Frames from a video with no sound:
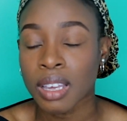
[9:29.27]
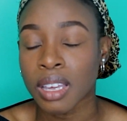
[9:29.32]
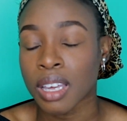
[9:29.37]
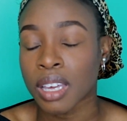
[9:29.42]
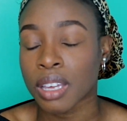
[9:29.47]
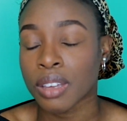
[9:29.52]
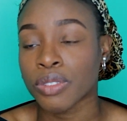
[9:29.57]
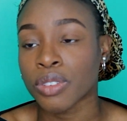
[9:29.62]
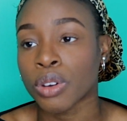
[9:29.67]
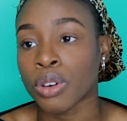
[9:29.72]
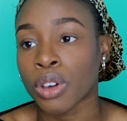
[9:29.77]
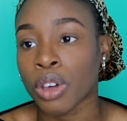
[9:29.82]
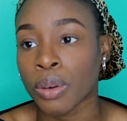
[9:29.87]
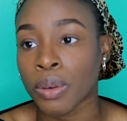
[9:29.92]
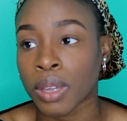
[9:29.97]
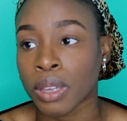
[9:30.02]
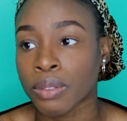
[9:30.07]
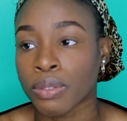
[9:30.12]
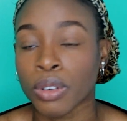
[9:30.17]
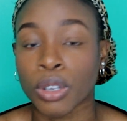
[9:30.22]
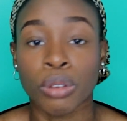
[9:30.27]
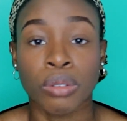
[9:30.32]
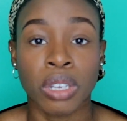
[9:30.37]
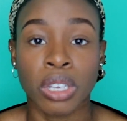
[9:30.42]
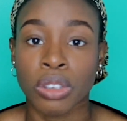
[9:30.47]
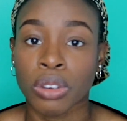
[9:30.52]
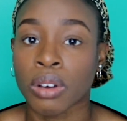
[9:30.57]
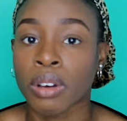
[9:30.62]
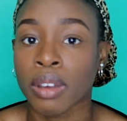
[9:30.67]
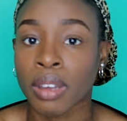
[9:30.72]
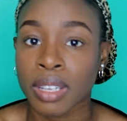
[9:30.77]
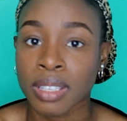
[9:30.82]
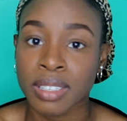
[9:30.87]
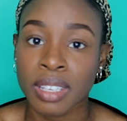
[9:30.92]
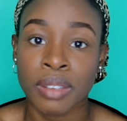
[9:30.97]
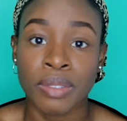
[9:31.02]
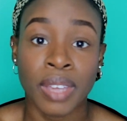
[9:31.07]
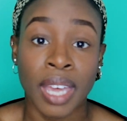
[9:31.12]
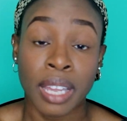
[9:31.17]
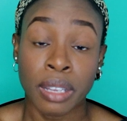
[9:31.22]
If you're going for Greek yogurt, instead
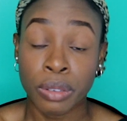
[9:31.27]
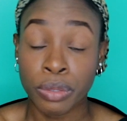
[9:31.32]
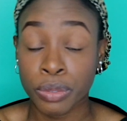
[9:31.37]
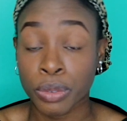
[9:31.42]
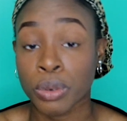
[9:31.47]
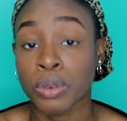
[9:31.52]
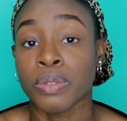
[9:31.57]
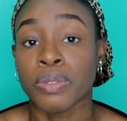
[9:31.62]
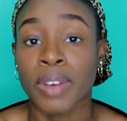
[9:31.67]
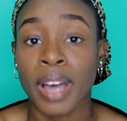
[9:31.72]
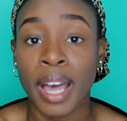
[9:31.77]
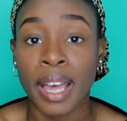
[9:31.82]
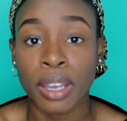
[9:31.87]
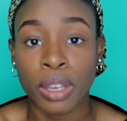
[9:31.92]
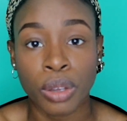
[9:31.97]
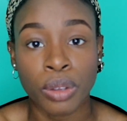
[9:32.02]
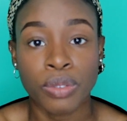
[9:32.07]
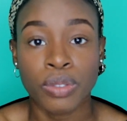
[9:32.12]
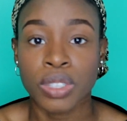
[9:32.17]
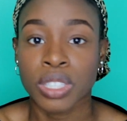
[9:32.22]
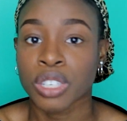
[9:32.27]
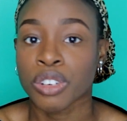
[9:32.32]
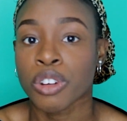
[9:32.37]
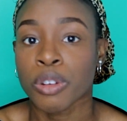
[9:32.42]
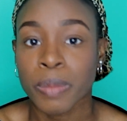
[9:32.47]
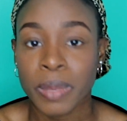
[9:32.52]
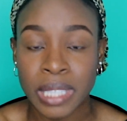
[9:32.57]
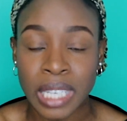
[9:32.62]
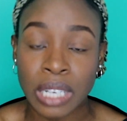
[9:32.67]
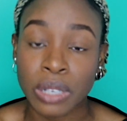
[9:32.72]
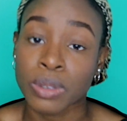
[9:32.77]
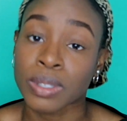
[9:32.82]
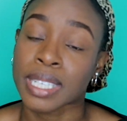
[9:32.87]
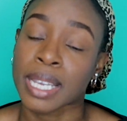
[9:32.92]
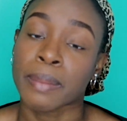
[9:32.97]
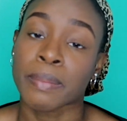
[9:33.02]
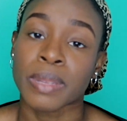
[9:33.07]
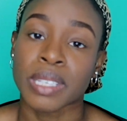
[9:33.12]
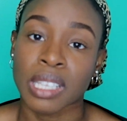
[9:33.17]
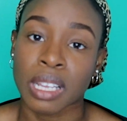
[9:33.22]
of getting the full fat, go for 0% or
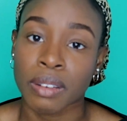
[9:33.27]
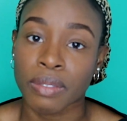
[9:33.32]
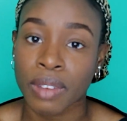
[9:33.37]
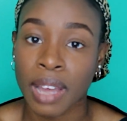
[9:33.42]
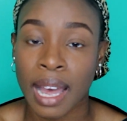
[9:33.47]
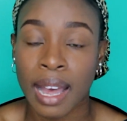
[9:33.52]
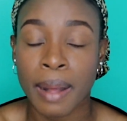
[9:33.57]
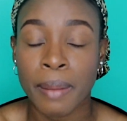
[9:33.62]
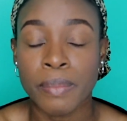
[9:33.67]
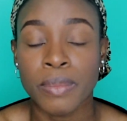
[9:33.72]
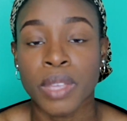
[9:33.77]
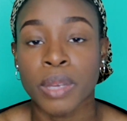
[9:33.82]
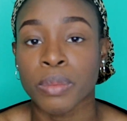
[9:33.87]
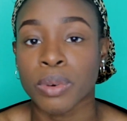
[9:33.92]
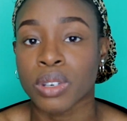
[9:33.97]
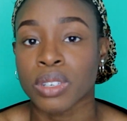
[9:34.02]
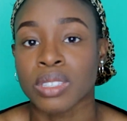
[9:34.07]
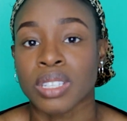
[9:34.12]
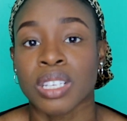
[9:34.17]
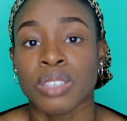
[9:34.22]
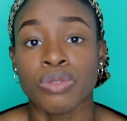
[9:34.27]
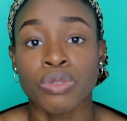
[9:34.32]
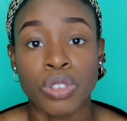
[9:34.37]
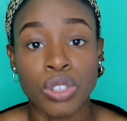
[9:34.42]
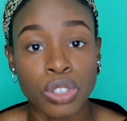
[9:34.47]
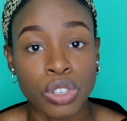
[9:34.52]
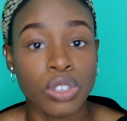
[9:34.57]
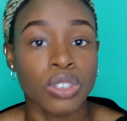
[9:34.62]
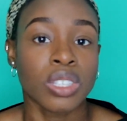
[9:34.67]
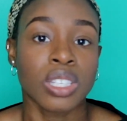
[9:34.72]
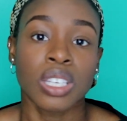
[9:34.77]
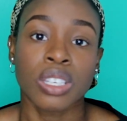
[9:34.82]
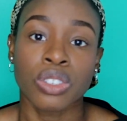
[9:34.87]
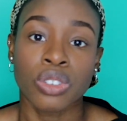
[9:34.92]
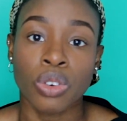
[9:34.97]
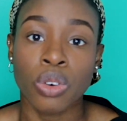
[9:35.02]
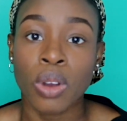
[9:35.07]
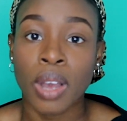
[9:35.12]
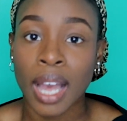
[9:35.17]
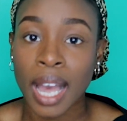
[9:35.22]
10% fat, because this reduces
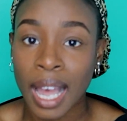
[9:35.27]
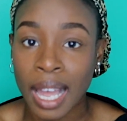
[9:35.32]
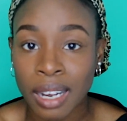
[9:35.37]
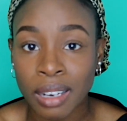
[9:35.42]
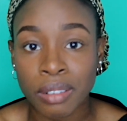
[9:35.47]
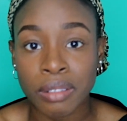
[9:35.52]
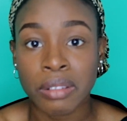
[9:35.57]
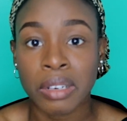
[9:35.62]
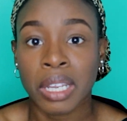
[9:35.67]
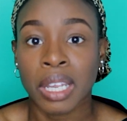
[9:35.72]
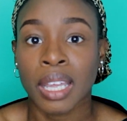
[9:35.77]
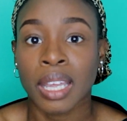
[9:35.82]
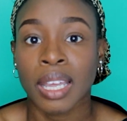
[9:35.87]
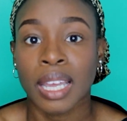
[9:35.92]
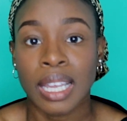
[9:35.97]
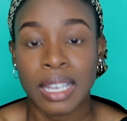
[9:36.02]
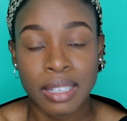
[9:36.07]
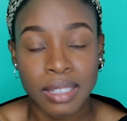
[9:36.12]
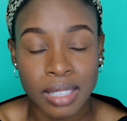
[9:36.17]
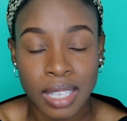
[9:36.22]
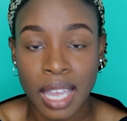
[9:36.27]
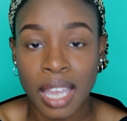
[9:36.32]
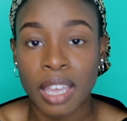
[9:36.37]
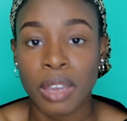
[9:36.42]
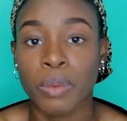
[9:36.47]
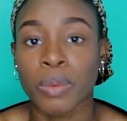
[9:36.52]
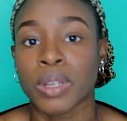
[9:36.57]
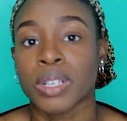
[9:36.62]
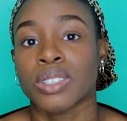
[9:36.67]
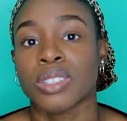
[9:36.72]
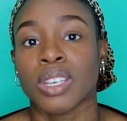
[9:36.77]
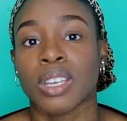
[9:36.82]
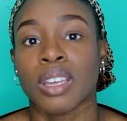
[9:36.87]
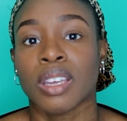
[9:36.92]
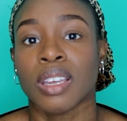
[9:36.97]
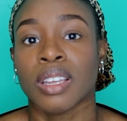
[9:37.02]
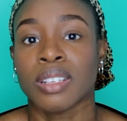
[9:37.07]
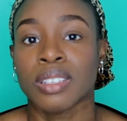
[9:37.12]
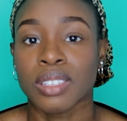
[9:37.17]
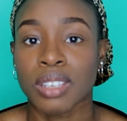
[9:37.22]
your calorie intake, which
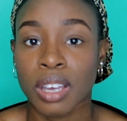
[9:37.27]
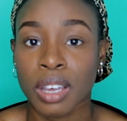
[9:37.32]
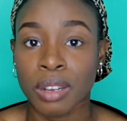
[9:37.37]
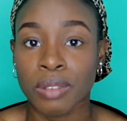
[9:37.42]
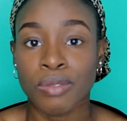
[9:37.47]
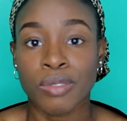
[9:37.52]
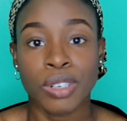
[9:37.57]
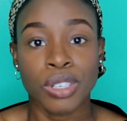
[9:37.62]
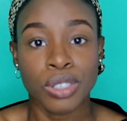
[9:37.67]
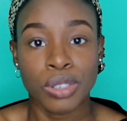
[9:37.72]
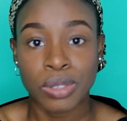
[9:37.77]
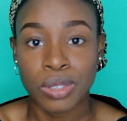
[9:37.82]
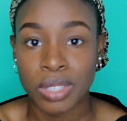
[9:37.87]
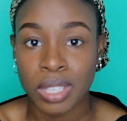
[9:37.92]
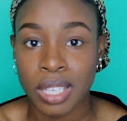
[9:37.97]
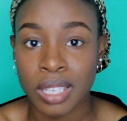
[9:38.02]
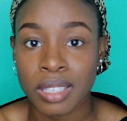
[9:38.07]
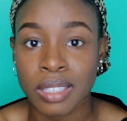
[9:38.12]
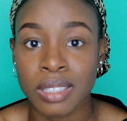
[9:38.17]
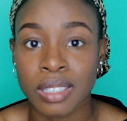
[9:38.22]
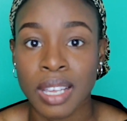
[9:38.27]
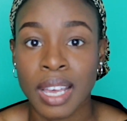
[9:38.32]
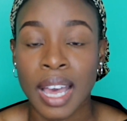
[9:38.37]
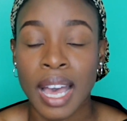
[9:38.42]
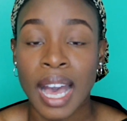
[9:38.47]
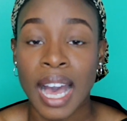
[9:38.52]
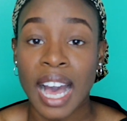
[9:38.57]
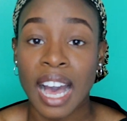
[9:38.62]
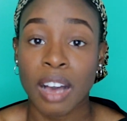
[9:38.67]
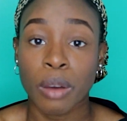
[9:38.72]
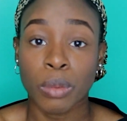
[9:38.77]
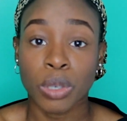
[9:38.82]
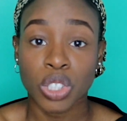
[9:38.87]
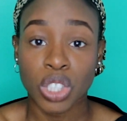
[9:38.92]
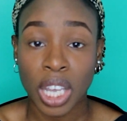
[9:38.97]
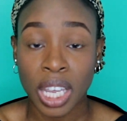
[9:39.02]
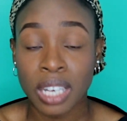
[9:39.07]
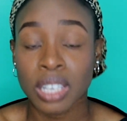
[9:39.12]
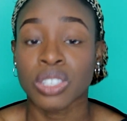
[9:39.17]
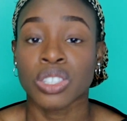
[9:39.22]
in turn reduces how much
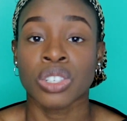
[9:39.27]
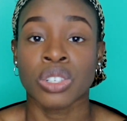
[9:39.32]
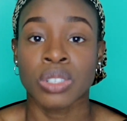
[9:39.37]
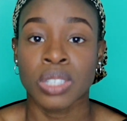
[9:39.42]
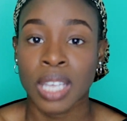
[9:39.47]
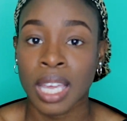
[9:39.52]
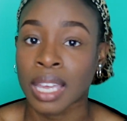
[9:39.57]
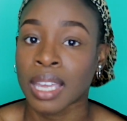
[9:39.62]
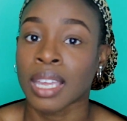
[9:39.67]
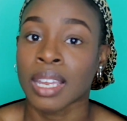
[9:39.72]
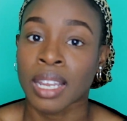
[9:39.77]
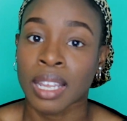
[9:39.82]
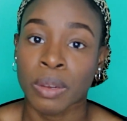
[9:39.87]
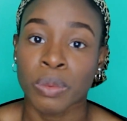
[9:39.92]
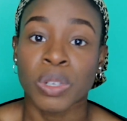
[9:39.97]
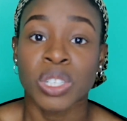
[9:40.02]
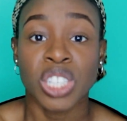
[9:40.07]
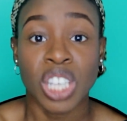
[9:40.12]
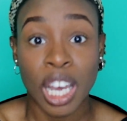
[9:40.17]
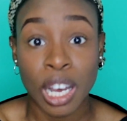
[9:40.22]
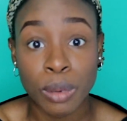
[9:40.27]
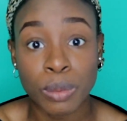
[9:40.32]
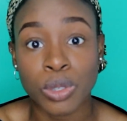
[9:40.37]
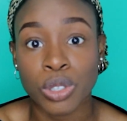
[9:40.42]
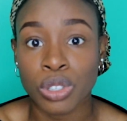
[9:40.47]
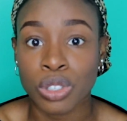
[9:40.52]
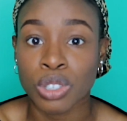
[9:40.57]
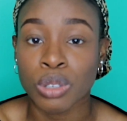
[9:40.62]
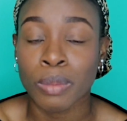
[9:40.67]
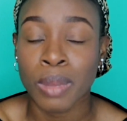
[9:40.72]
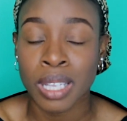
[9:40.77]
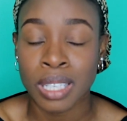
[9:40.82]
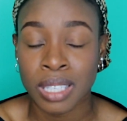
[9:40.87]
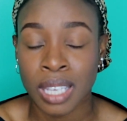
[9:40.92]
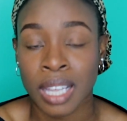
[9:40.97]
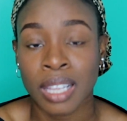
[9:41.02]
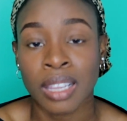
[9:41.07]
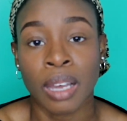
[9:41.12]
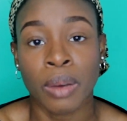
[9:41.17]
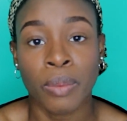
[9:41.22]
energy you're taking in, which helps you to
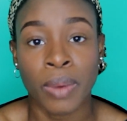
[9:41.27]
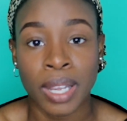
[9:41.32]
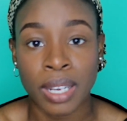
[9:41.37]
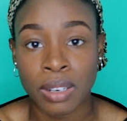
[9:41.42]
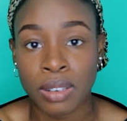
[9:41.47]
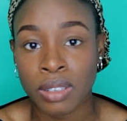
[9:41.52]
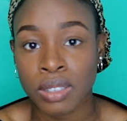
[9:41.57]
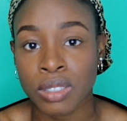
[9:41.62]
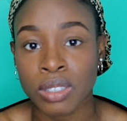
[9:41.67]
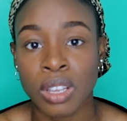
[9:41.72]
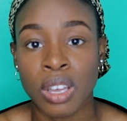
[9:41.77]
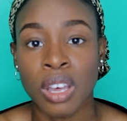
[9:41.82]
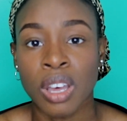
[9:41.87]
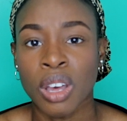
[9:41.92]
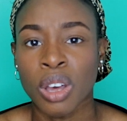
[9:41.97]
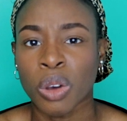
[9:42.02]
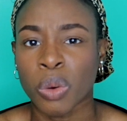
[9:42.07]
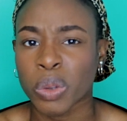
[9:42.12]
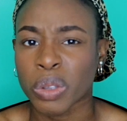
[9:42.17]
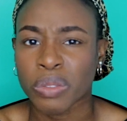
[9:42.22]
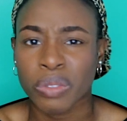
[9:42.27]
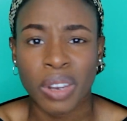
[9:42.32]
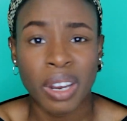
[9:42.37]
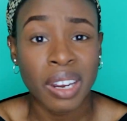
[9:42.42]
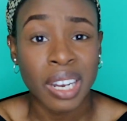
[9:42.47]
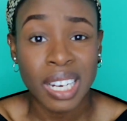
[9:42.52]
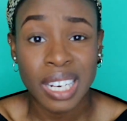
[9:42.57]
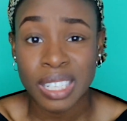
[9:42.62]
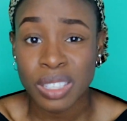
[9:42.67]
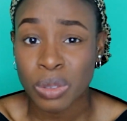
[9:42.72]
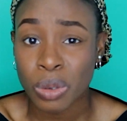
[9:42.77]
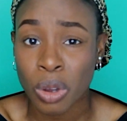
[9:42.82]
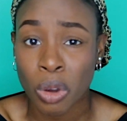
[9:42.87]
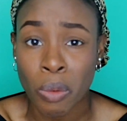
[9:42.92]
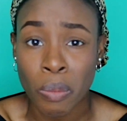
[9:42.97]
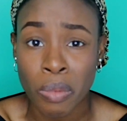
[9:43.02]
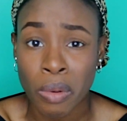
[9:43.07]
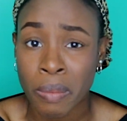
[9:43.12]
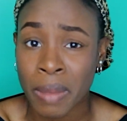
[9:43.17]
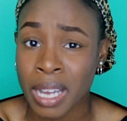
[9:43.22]
maintain that weight loss with very little
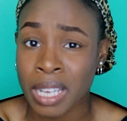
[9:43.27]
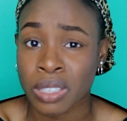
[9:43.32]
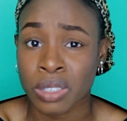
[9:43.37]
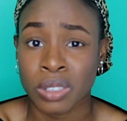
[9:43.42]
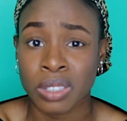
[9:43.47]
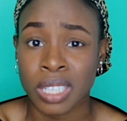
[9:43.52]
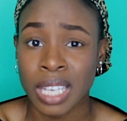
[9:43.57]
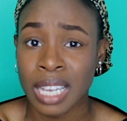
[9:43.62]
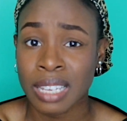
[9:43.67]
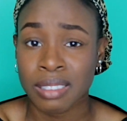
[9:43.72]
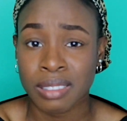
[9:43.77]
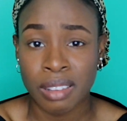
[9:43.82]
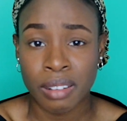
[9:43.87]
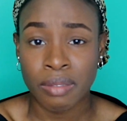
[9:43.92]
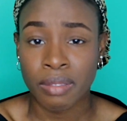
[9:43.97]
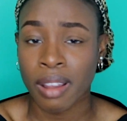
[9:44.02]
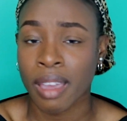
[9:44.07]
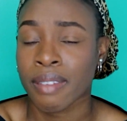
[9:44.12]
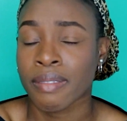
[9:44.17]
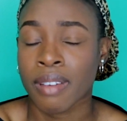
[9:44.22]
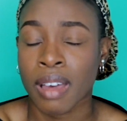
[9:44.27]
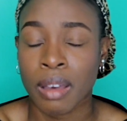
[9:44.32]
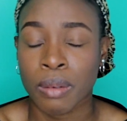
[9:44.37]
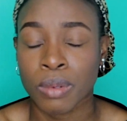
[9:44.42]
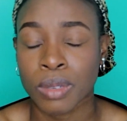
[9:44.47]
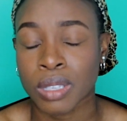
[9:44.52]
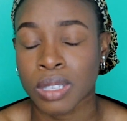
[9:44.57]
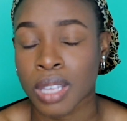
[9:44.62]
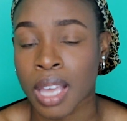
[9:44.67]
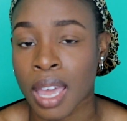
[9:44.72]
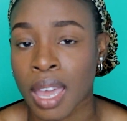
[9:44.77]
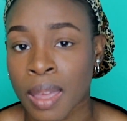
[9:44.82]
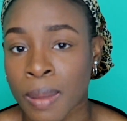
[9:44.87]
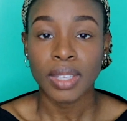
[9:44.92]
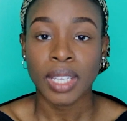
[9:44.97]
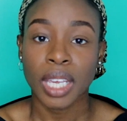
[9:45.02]
compromise on taste and flavor, I would say.